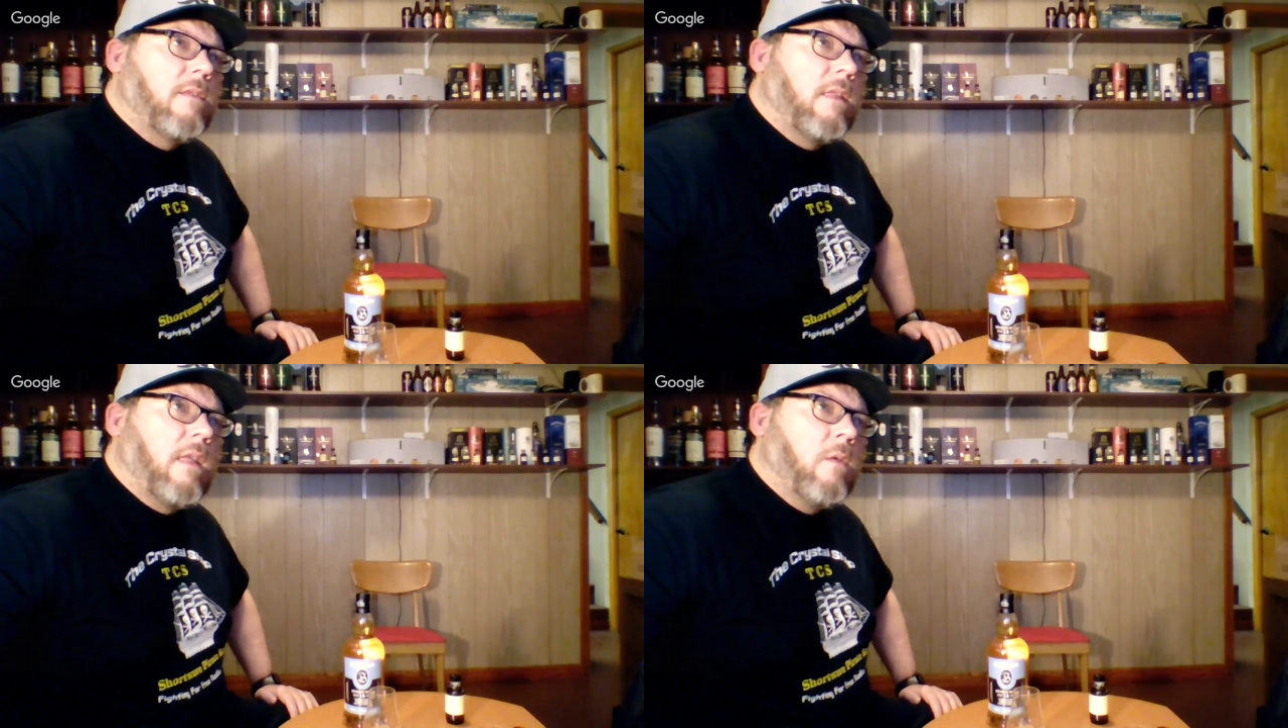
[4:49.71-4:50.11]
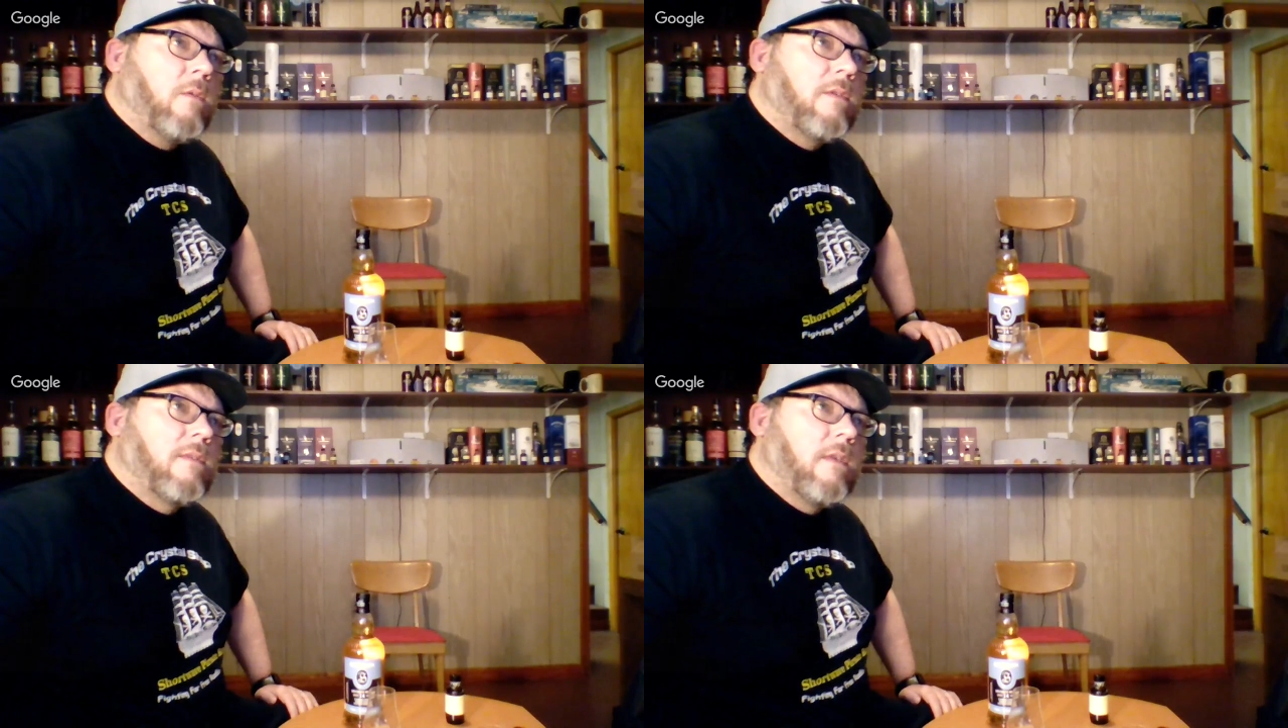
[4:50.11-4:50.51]
They don't
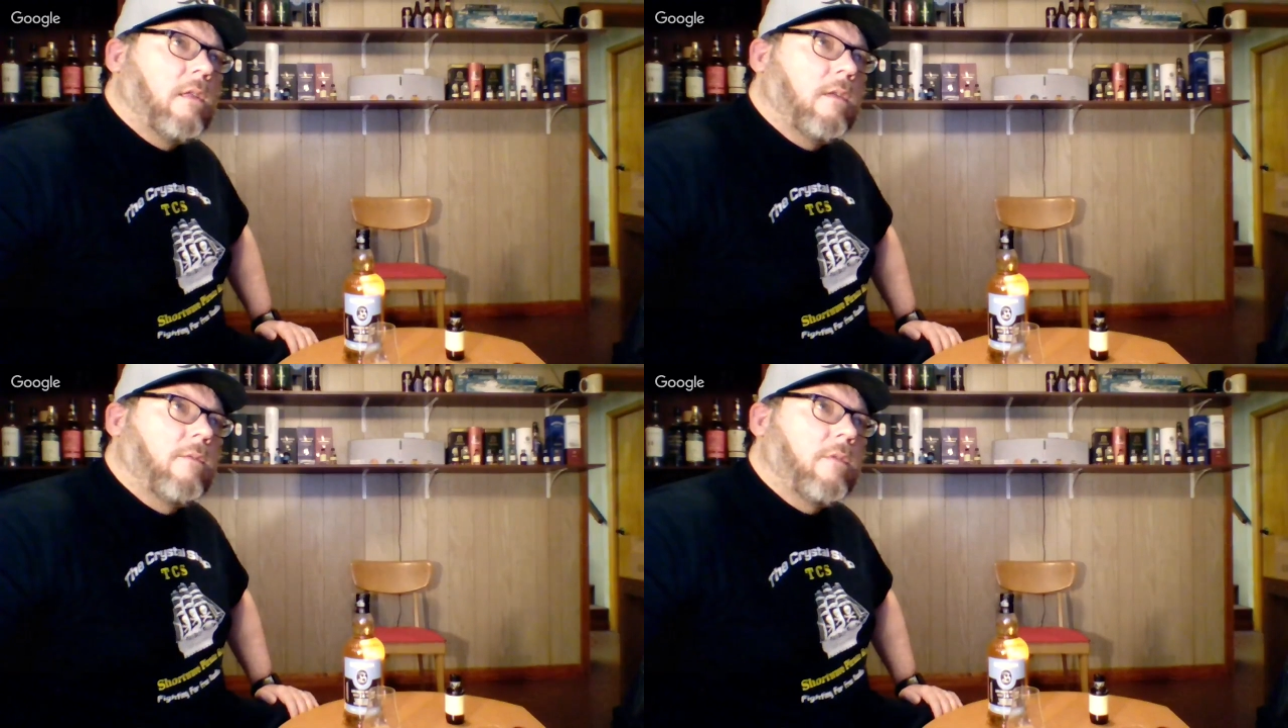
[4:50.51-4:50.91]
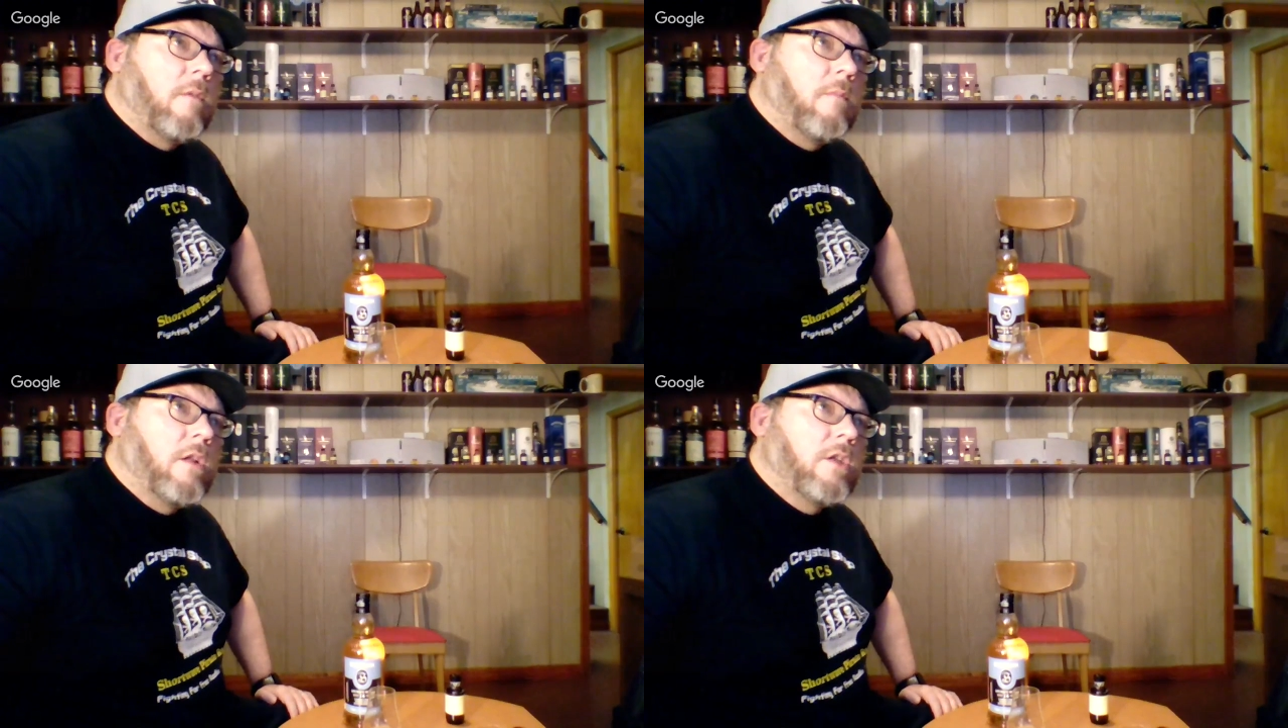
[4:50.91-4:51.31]
sell it very
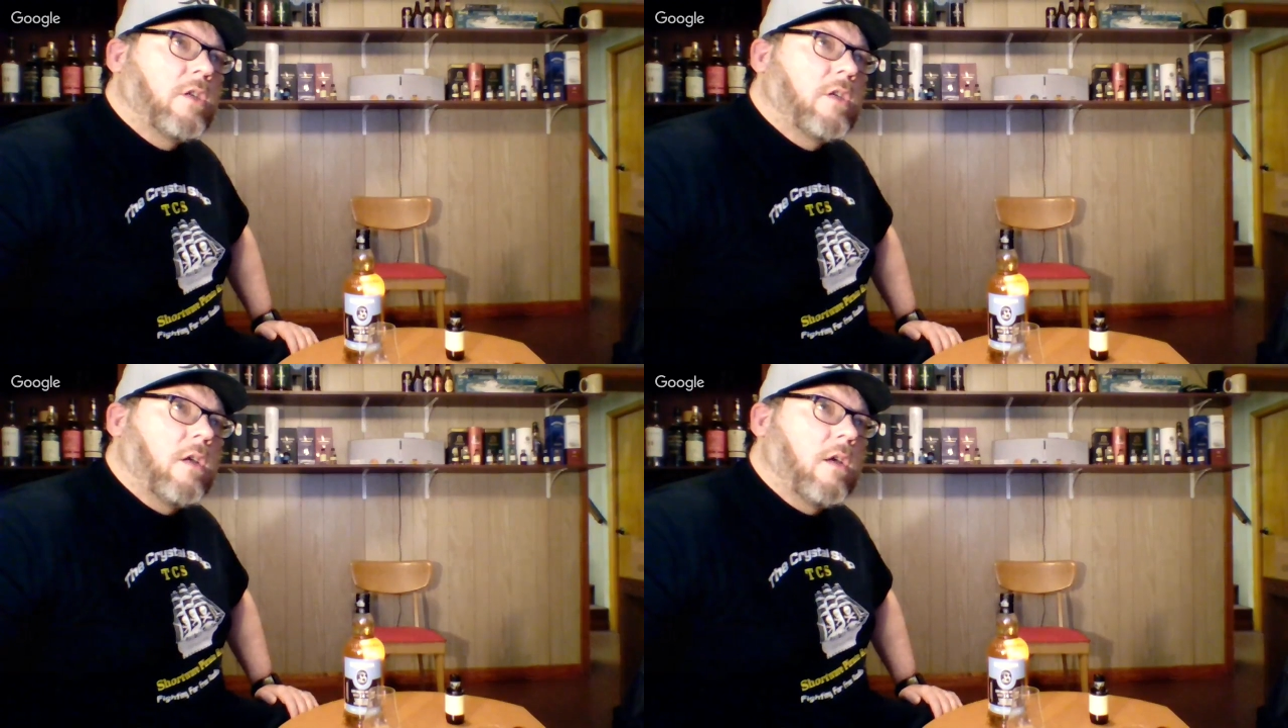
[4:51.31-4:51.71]
much